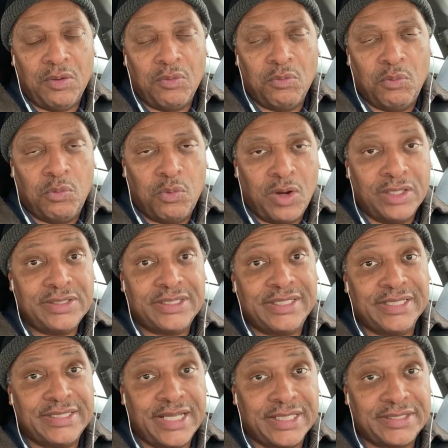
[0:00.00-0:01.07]
once
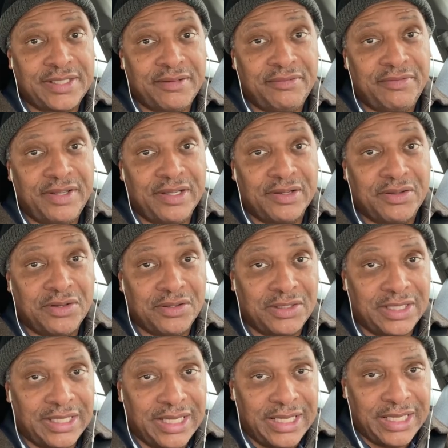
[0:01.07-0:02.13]
the Tesla
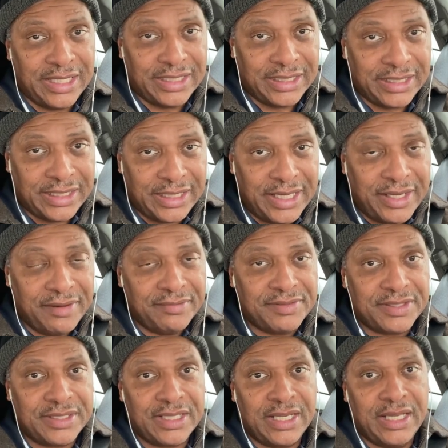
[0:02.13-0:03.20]
vehicle
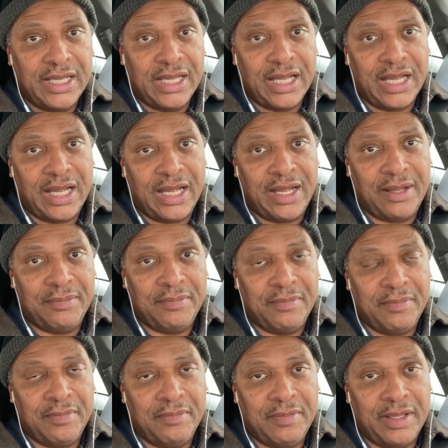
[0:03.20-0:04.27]
leaves
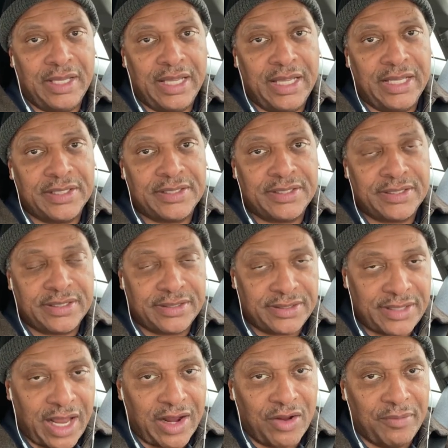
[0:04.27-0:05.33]
its
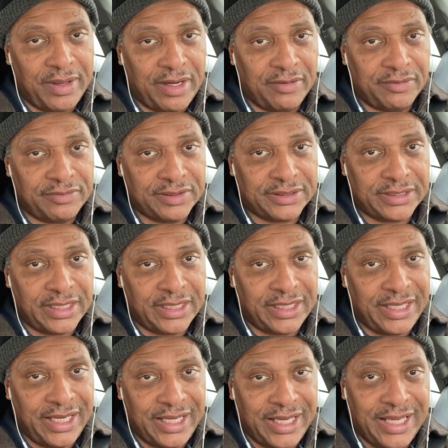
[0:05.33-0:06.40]
Sacramento
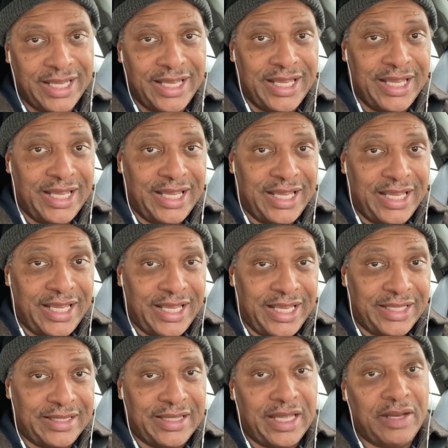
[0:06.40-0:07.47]
facility,
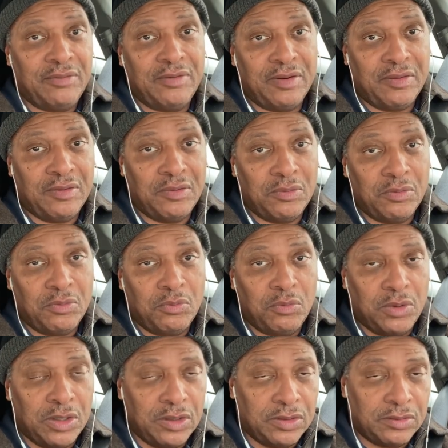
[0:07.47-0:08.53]
it then
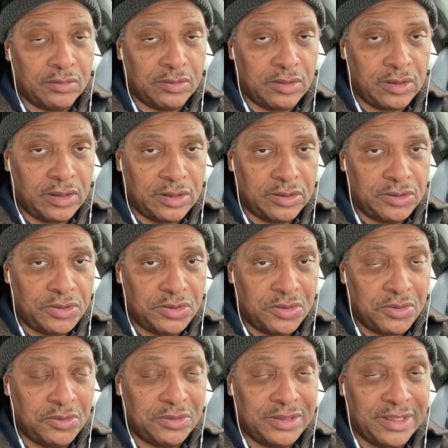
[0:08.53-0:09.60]
will
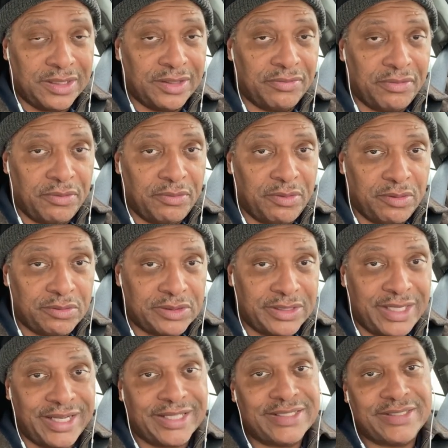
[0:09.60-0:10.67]
do delivery routes
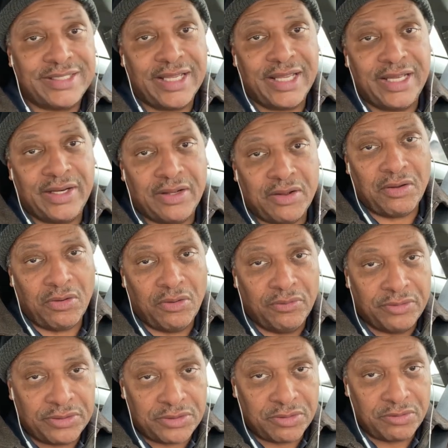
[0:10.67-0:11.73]
that extend
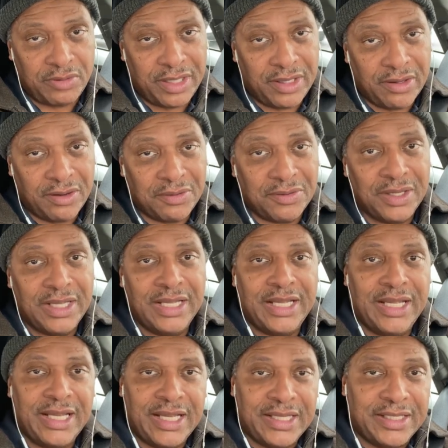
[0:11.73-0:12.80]
over to Reno,
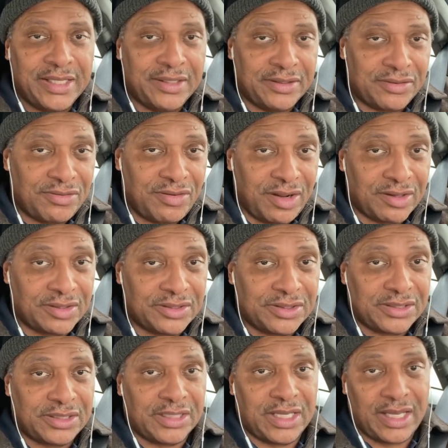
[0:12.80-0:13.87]
and then the
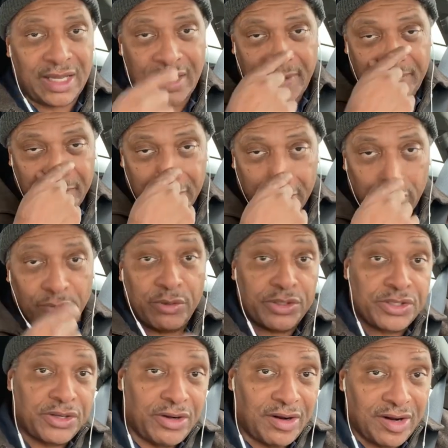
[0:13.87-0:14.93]
trucks
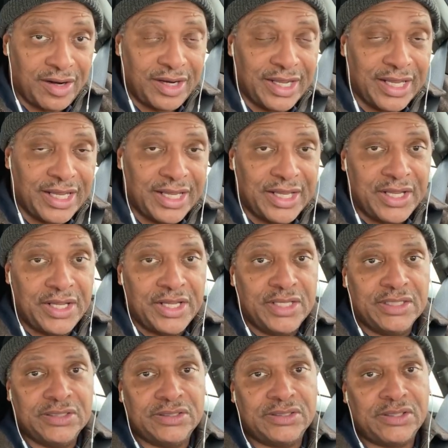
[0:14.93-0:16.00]
return.
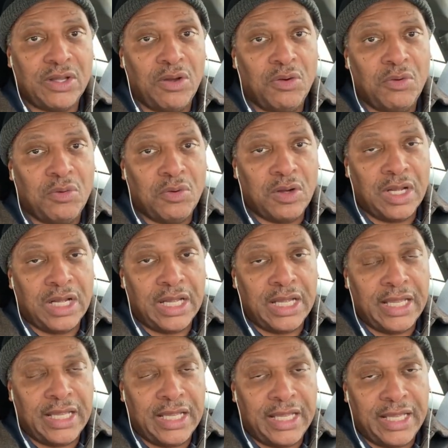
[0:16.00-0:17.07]
So
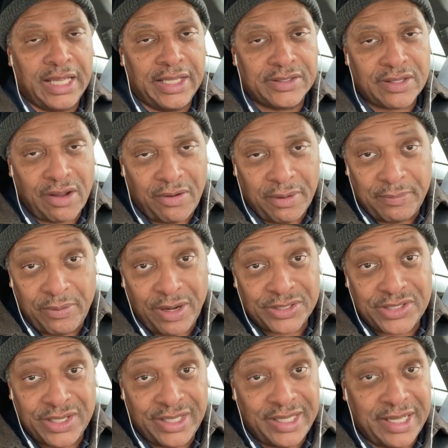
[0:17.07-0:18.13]
it's our
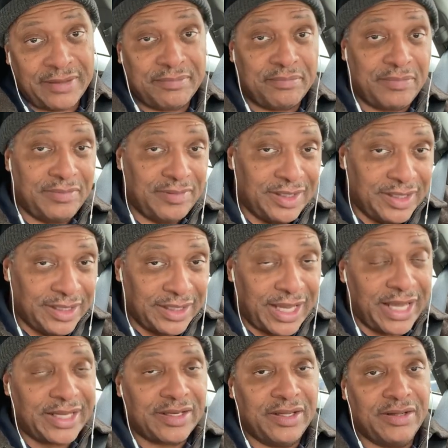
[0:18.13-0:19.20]
impression that
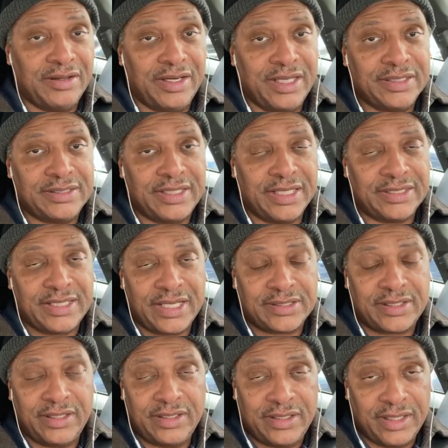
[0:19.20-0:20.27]
likelihood is that
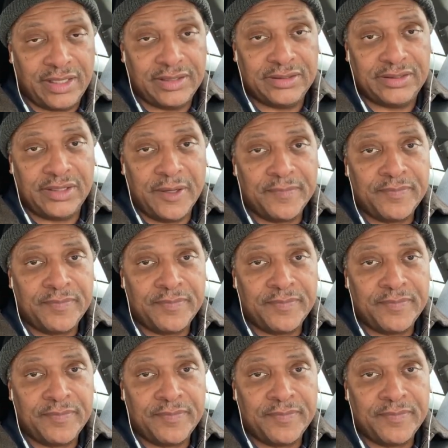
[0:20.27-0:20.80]
Tesla does